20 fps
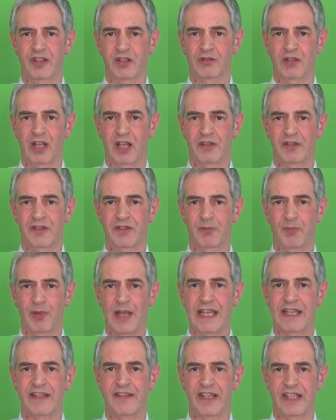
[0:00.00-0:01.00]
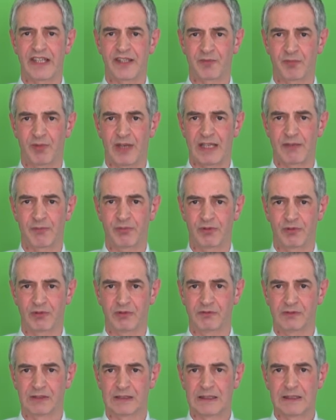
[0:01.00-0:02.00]
you're going to pay these people.
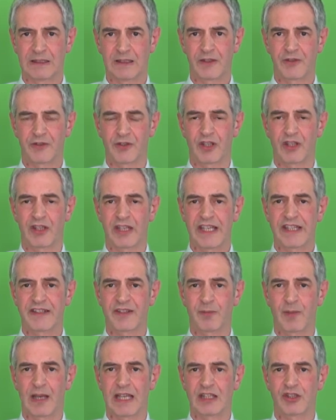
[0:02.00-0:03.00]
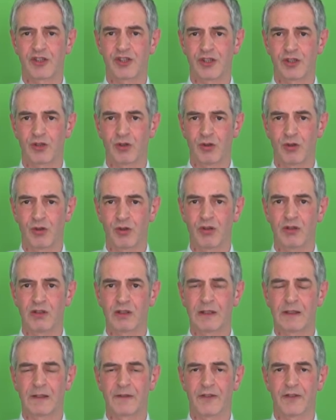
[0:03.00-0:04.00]
So you need to make sure
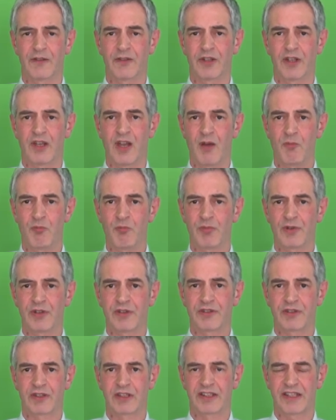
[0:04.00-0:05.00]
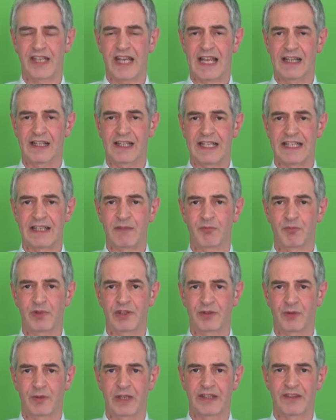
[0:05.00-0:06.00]
that the numbers tally
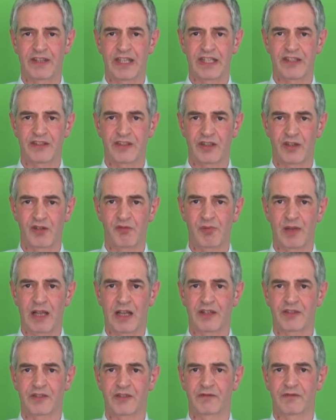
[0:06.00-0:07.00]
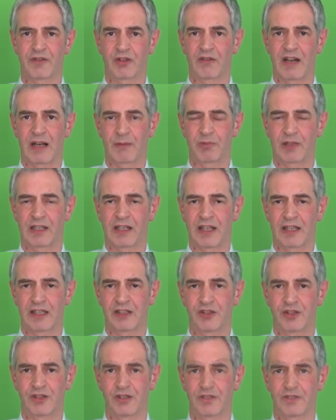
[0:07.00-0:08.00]
between these two parts of your
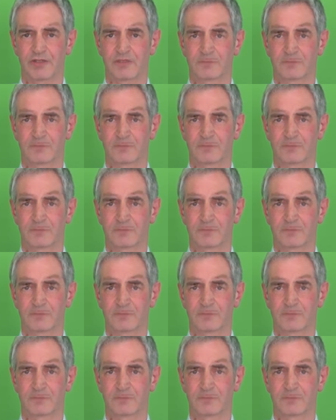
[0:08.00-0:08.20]
application.